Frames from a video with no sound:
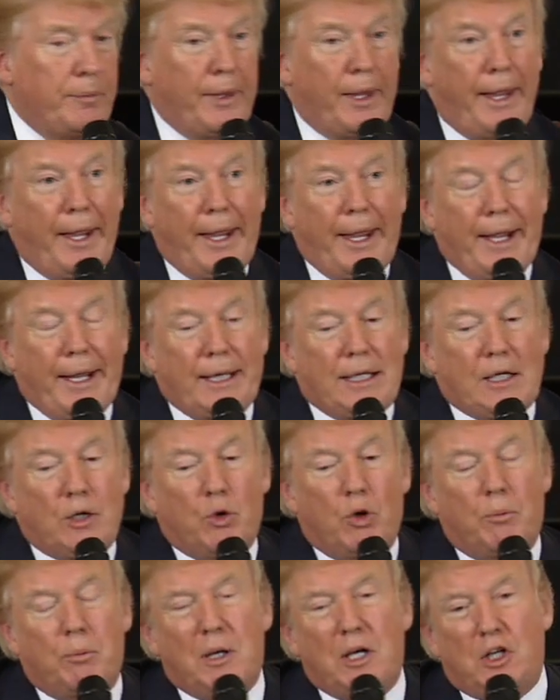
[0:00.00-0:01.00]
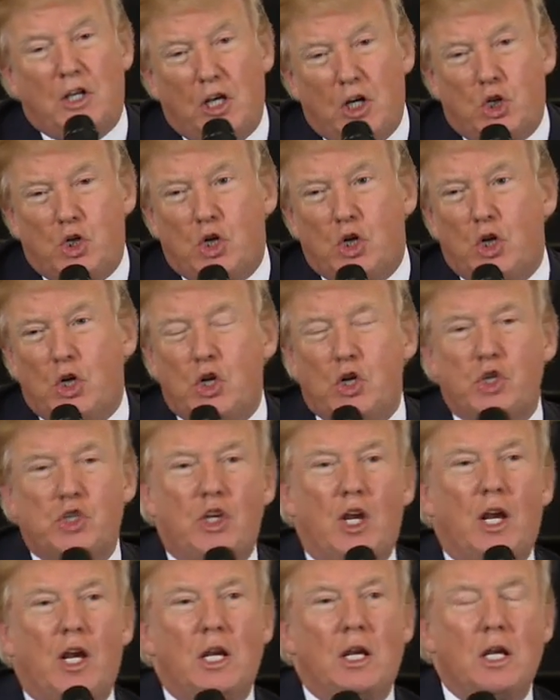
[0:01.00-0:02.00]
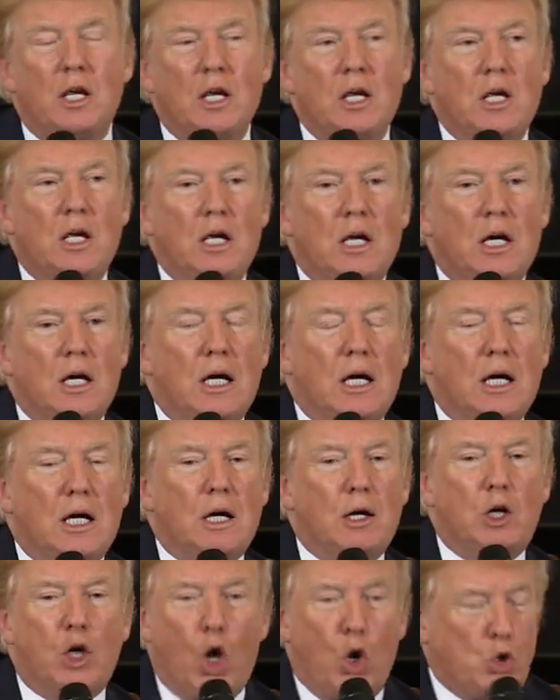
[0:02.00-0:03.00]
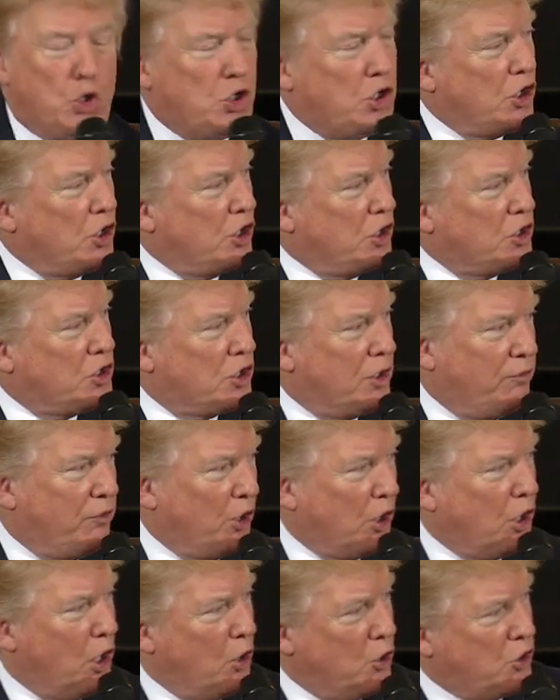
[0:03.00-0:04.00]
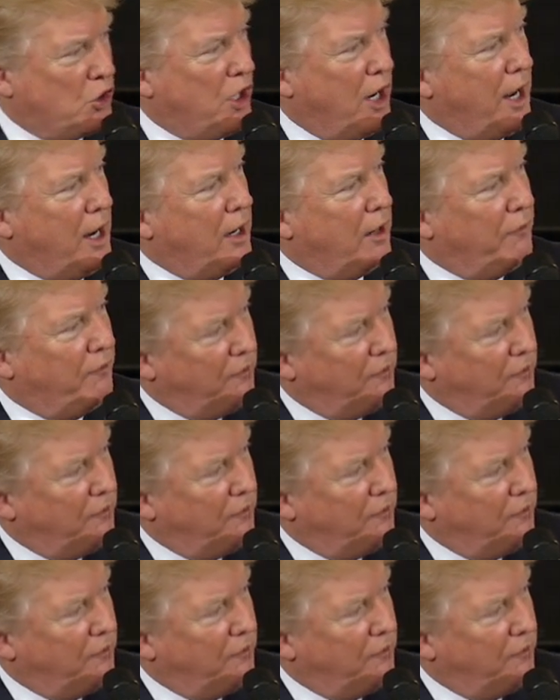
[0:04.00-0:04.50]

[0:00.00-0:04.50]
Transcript: And it would be teachers and uh, coaches. If the coach had a